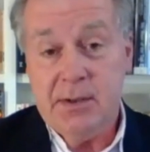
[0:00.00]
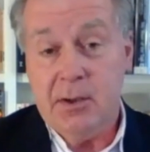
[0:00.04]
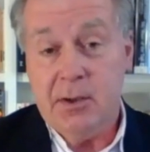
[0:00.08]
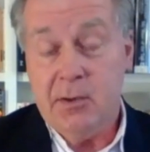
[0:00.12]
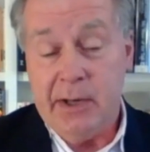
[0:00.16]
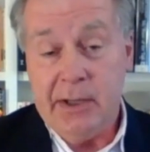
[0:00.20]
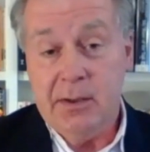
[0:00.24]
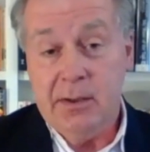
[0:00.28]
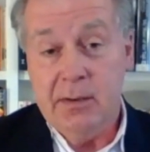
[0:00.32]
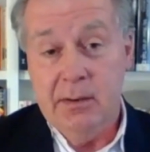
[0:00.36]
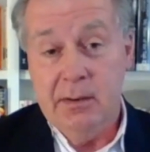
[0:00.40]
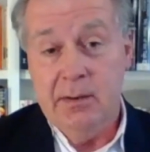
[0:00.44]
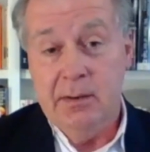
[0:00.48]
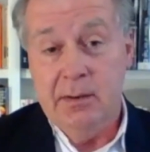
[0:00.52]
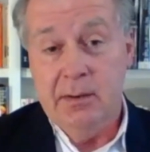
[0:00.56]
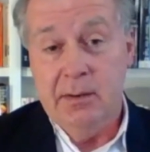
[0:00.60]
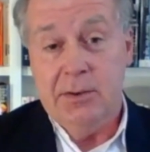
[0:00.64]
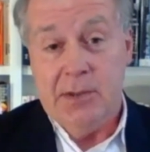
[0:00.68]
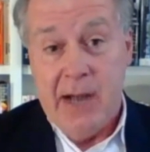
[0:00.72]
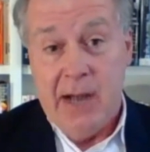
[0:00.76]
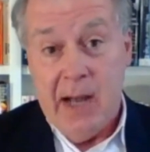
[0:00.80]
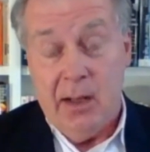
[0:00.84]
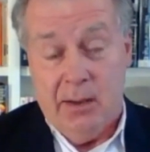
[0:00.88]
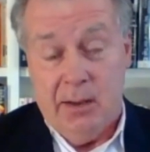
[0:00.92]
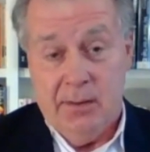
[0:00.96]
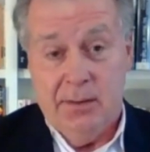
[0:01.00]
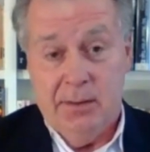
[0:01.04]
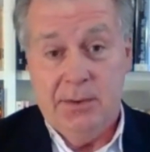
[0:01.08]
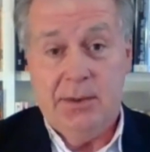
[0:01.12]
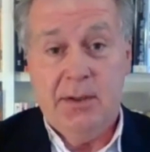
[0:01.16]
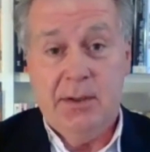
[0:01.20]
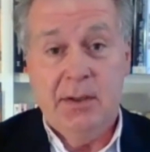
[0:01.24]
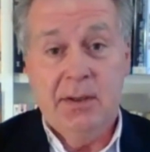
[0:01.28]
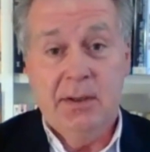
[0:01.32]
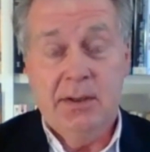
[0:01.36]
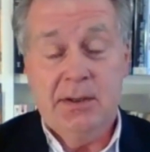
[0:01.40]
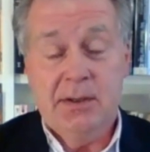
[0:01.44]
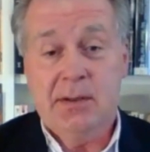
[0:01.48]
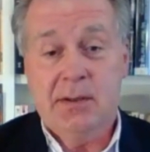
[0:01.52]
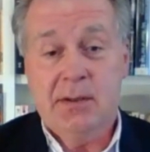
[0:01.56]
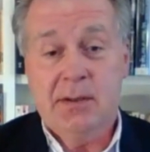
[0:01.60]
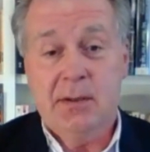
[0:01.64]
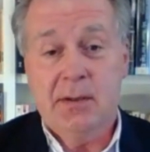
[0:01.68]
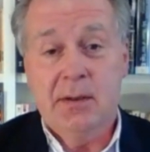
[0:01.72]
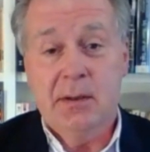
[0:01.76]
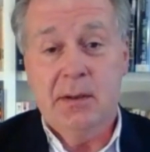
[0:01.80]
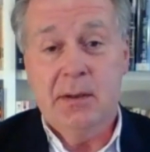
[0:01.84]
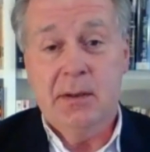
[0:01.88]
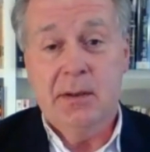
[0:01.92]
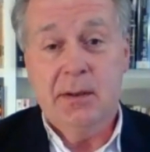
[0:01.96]
great challenge.
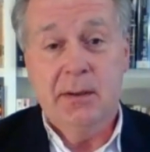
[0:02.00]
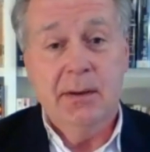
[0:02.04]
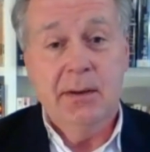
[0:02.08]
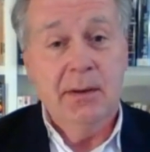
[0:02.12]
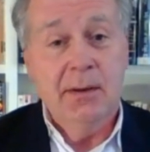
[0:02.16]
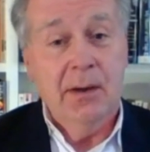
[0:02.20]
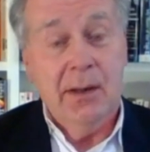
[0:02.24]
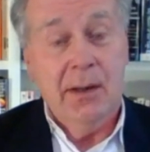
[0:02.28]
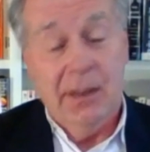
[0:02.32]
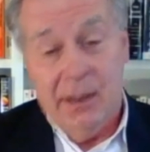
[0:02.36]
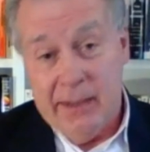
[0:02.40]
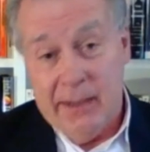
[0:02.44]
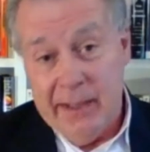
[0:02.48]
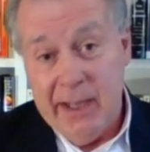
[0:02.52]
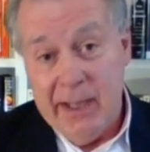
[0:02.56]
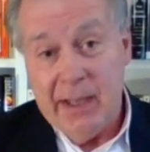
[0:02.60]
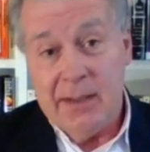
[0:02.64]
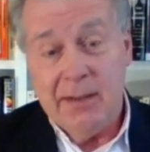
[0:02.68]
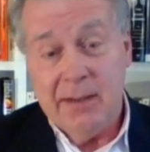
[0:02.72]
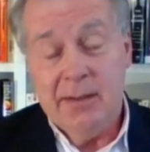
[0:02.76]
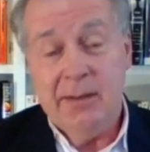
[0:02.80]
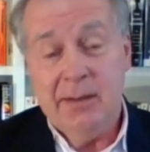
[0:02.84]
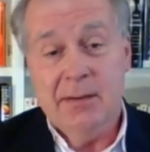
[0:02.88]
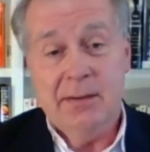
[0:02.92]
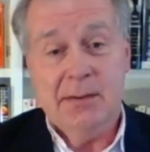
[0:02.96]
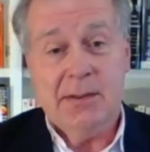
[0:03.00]
Is uh, again,